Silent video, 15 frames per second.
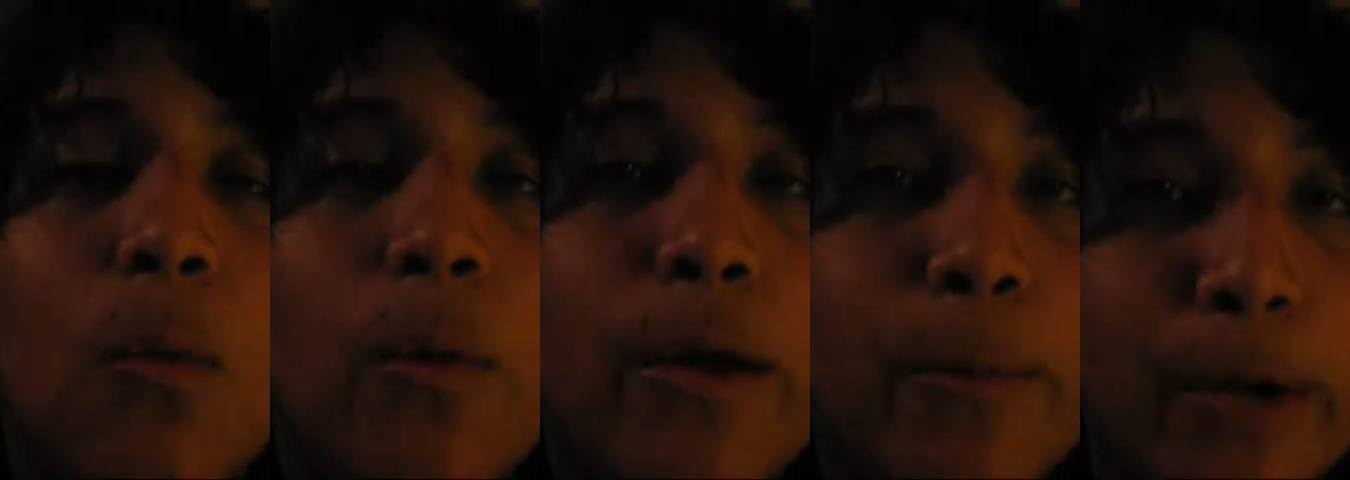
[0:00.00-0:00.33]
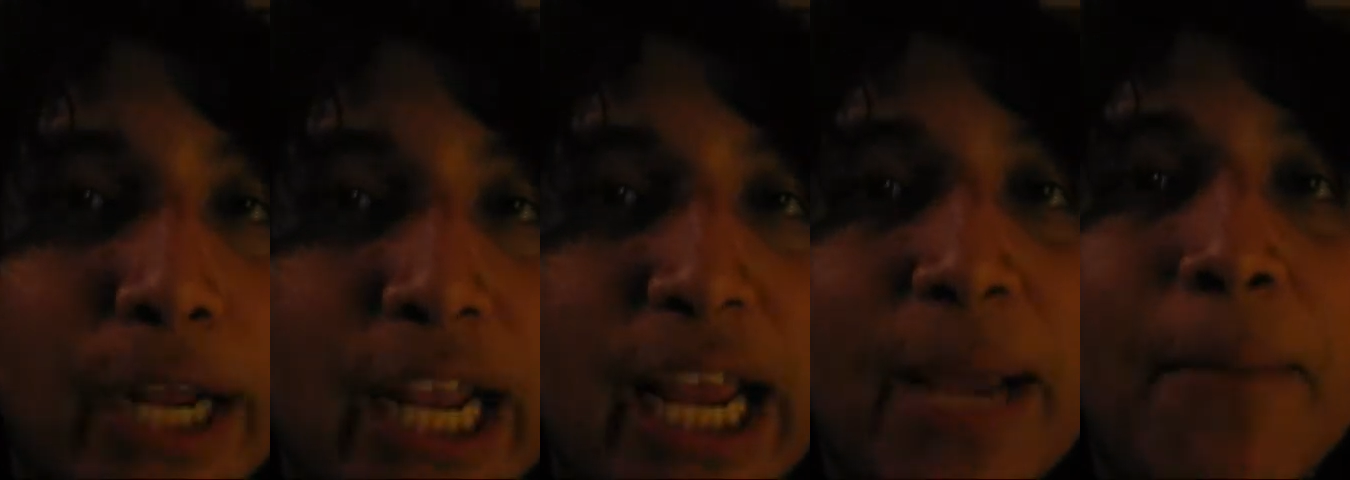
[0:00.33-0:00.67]

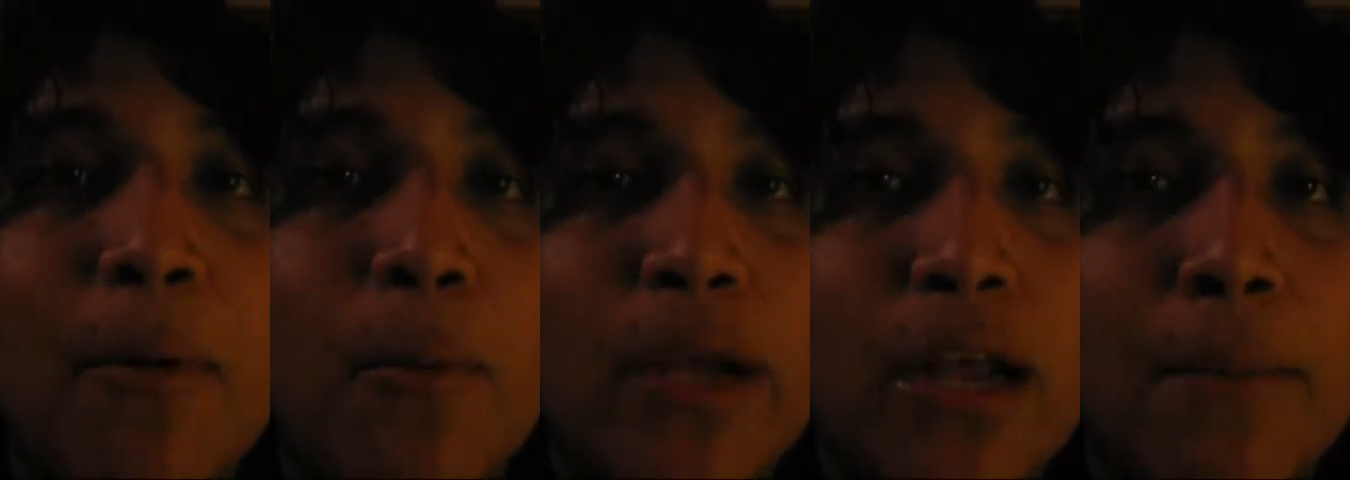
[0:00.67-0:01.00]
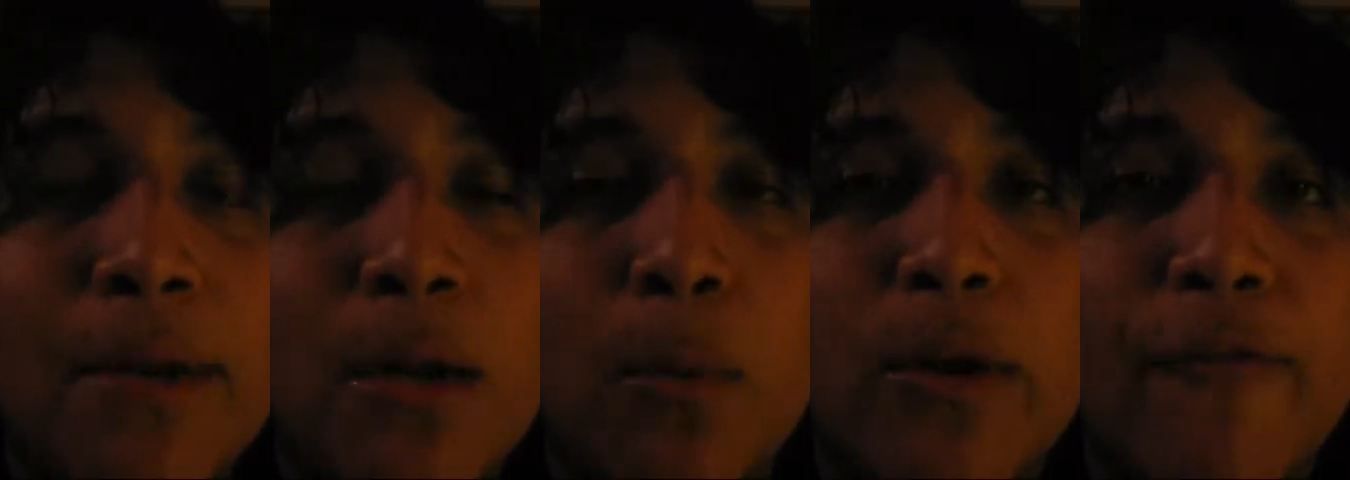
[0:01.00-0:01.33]
We're
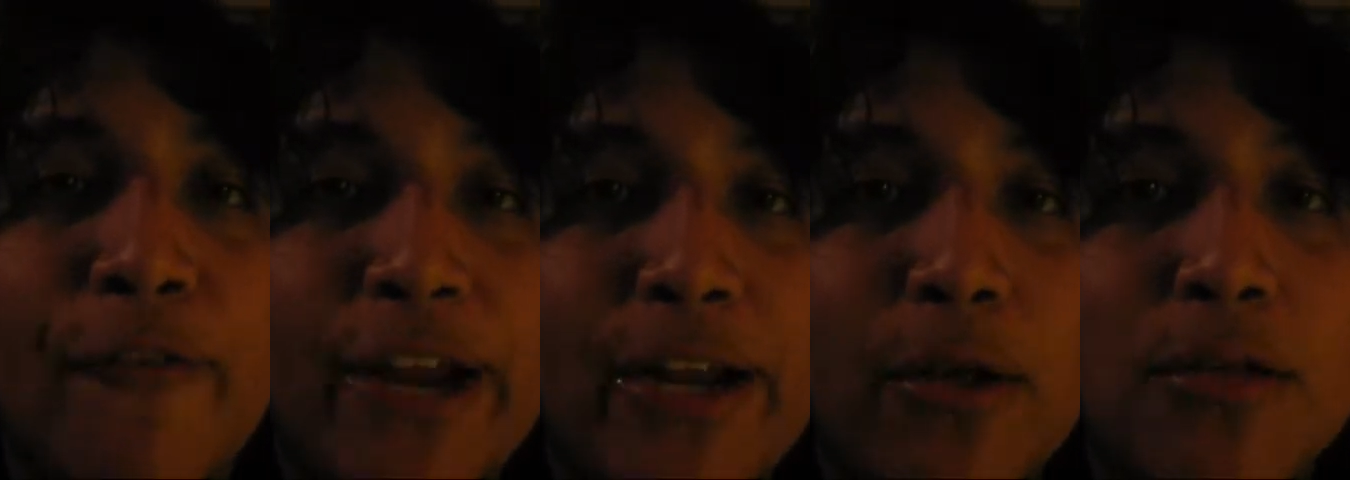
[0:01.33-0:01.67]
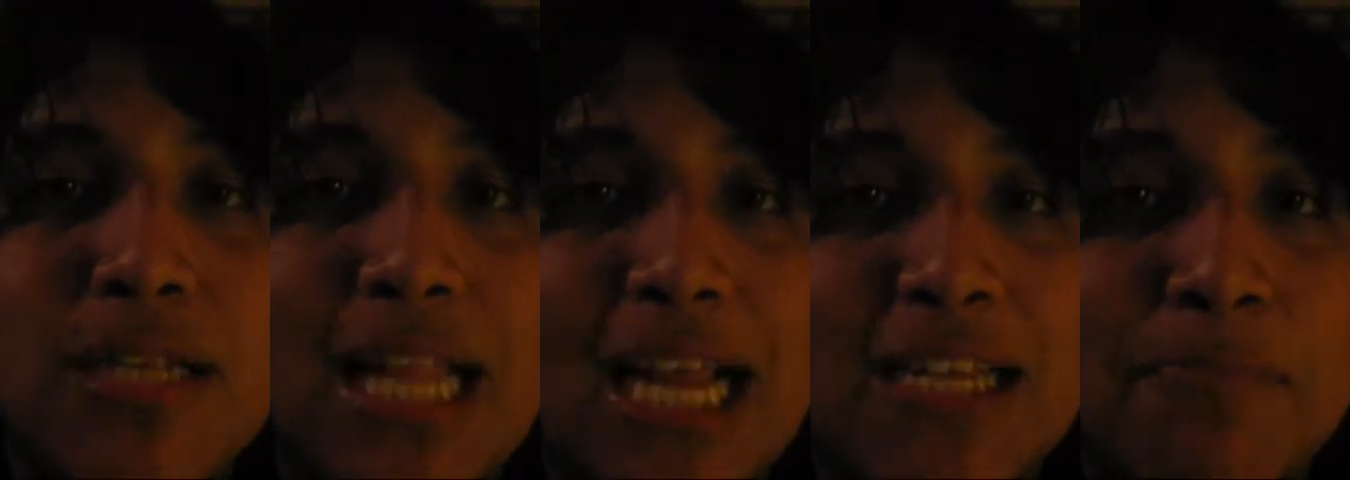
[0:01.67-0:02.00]
coming up with a
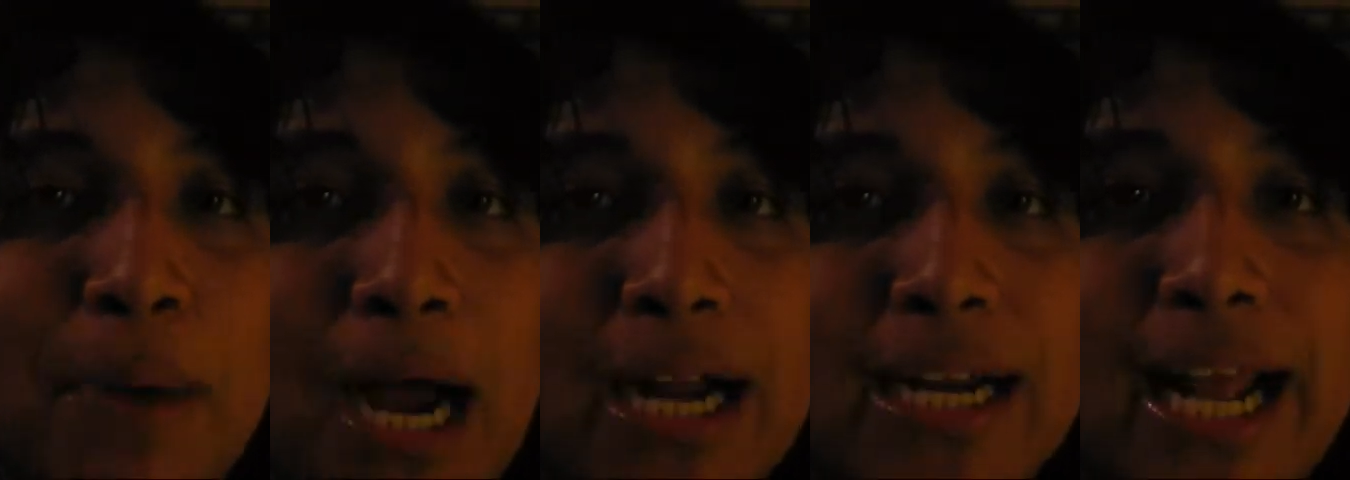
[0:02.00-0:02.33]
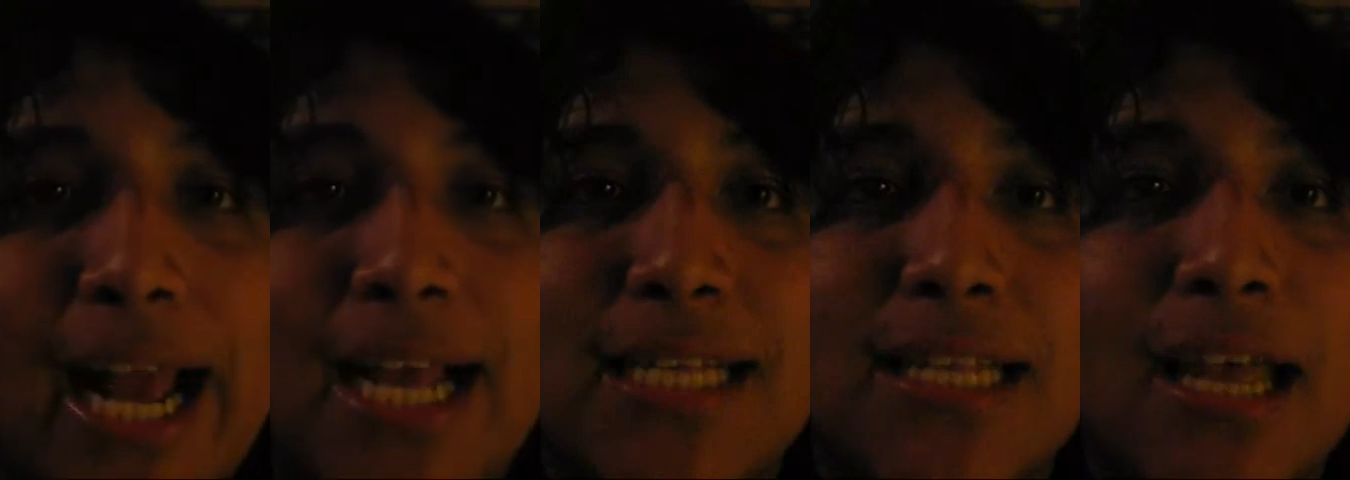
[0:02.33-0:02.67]

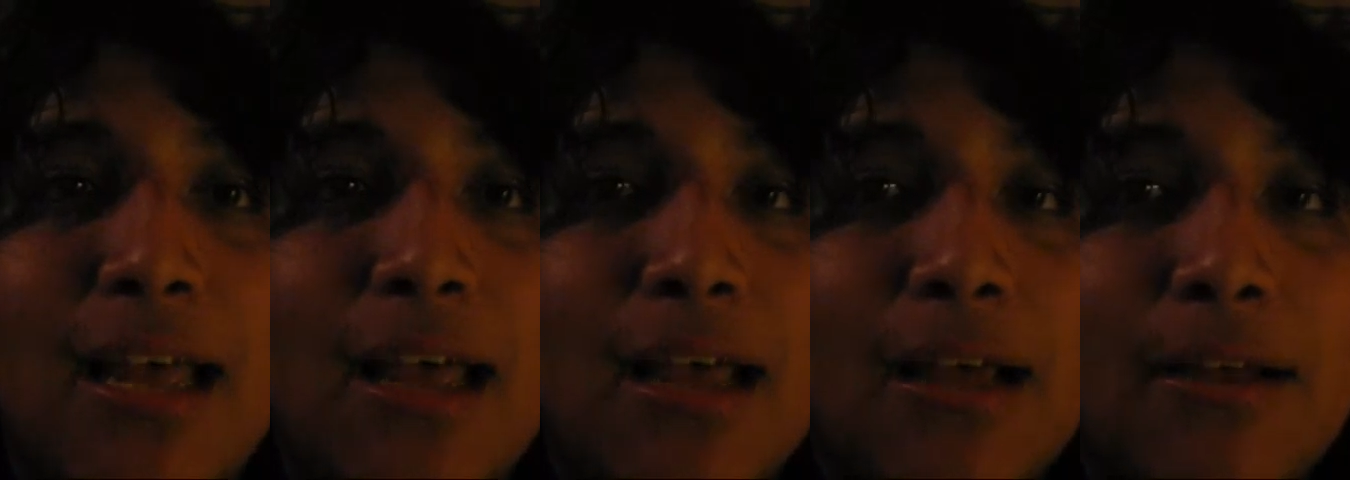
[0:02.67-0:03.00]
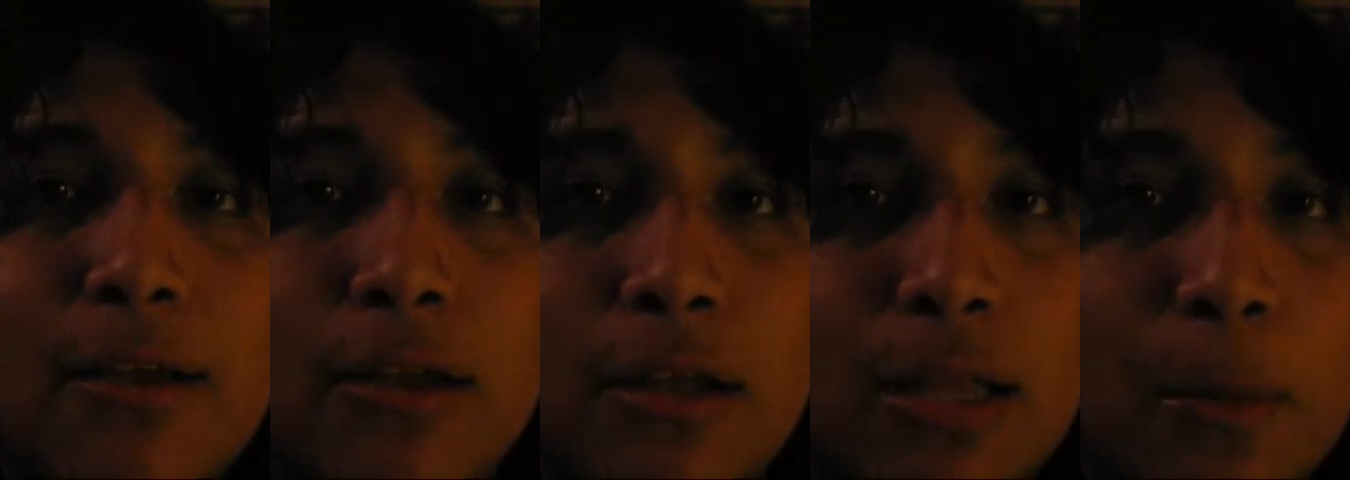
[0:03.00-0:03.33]
radio/podcast,
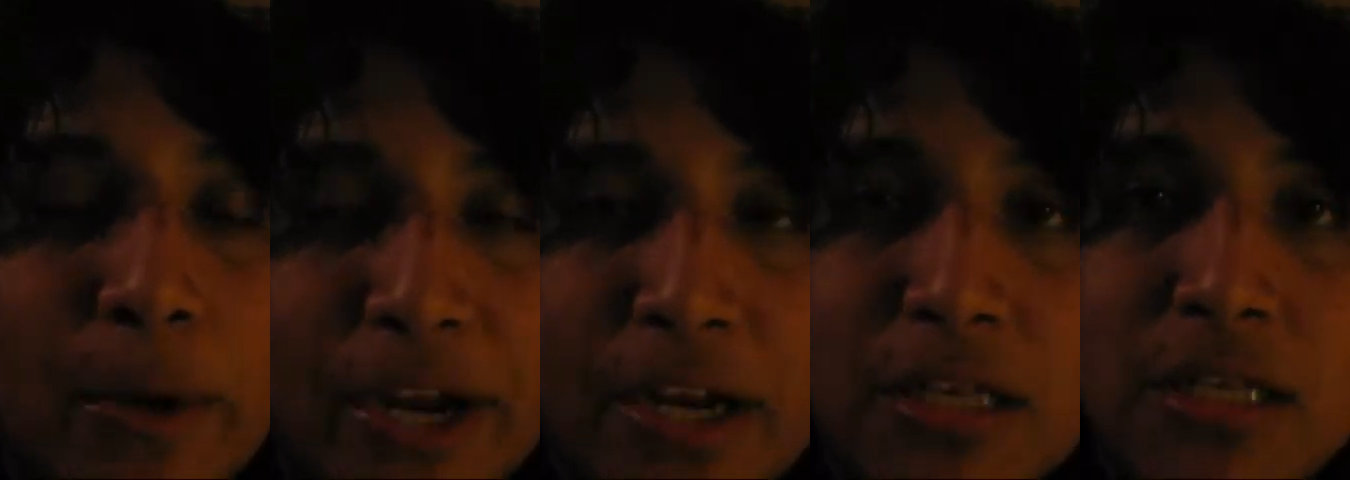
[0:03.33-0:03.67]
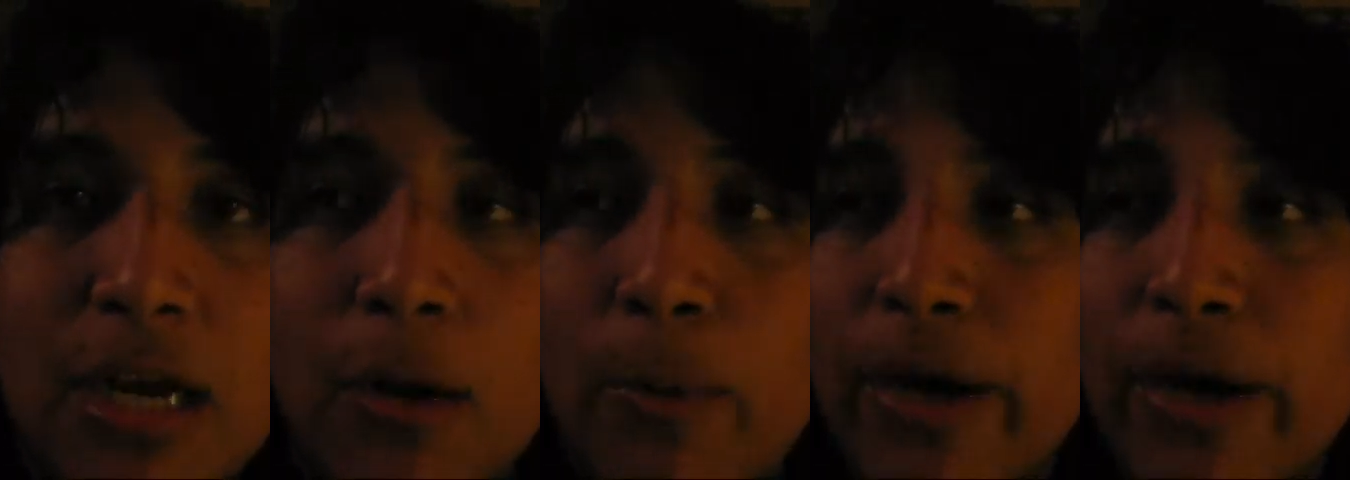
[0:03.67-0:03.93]
you know, that we're gonna start.